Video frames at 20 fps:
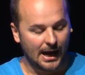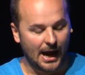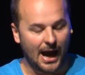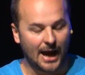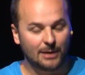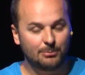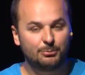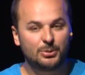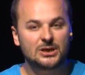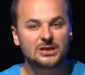
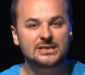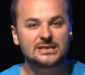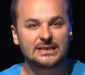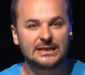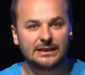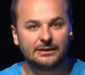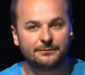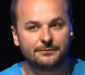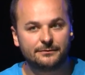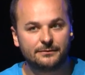I
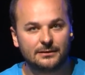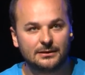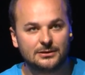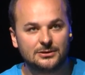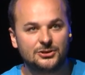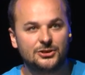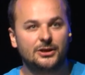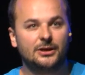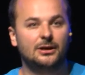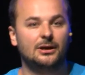perceive
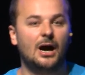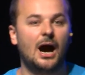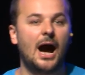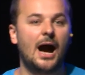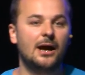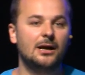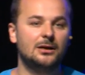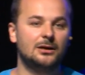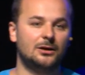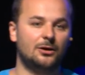the
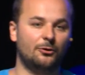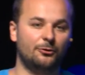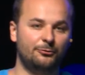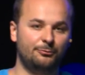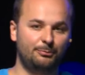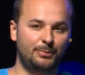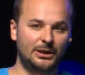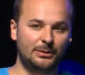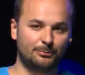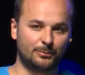hunger of
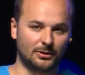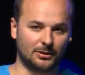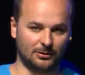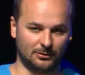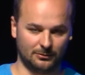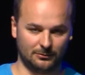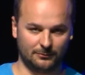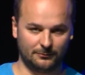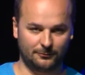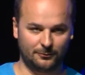people
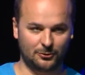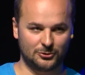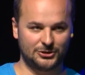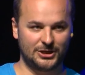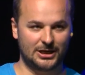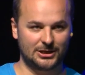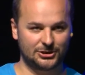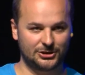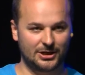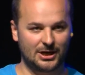for
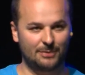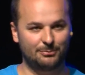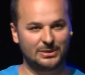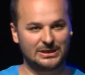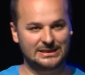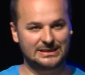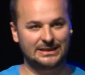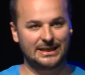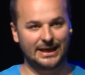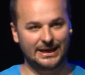Dark Therapy
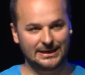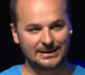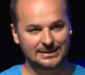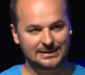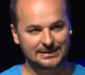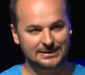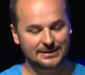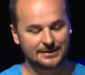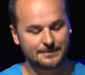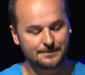
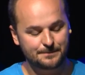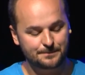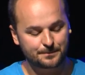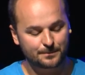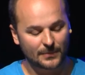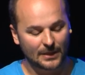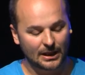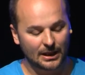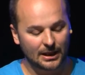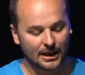stays
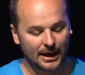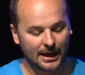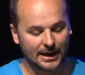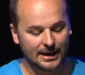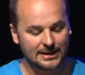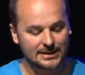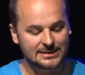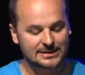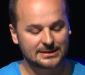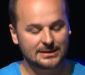
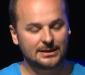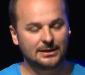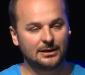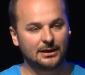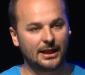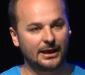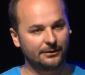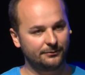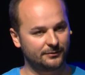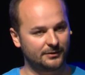as a
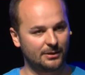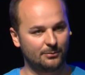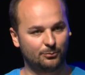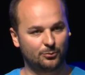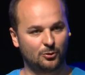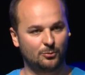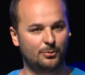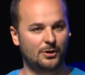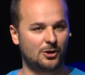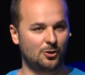life
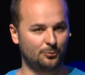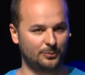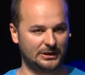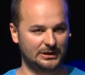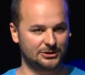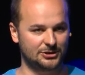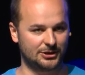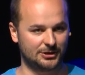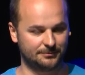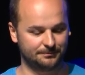tempo
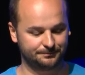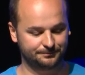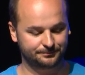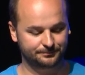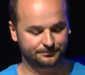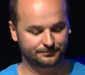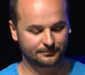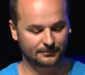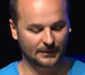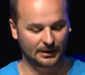barometer,
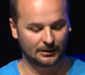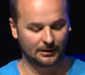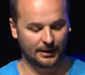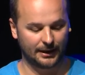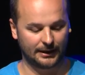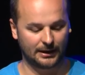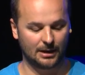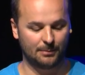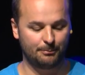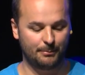
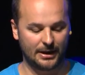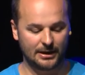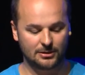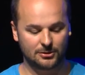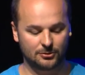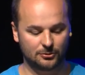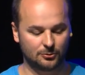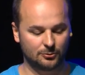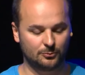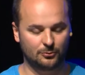like a
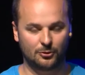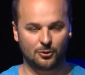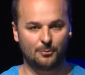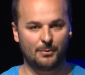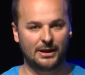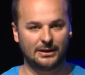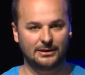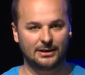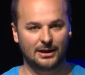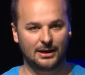pendulum or
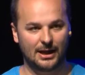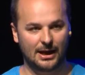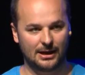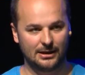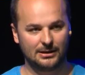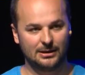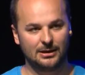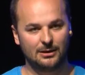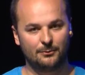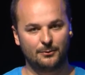mandala.
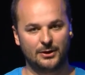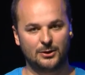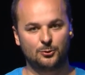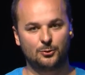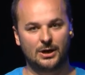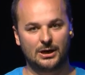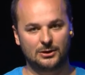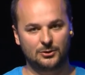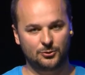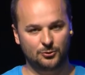When
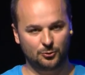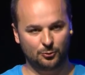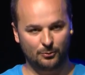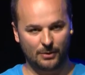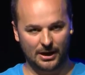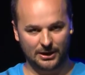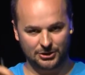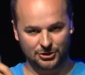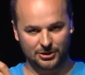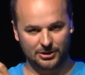you are too
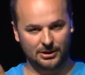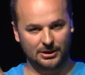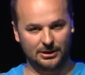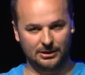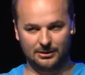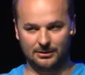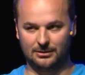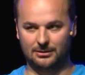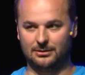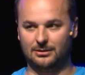much
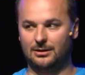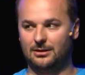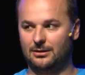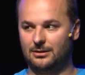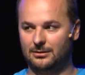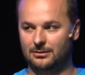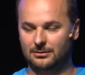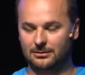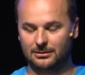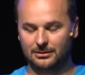
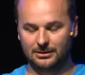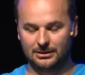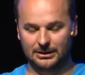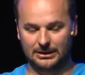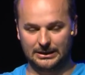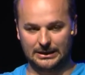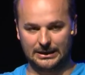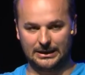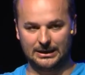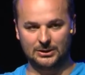
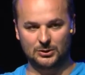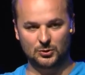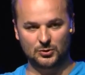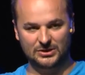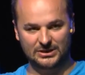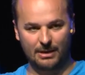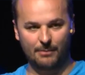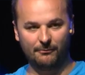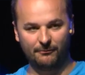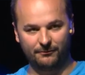into
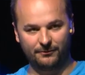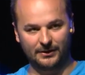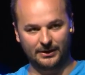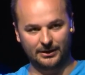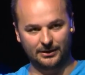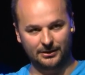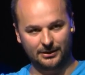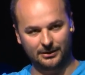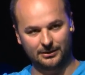something,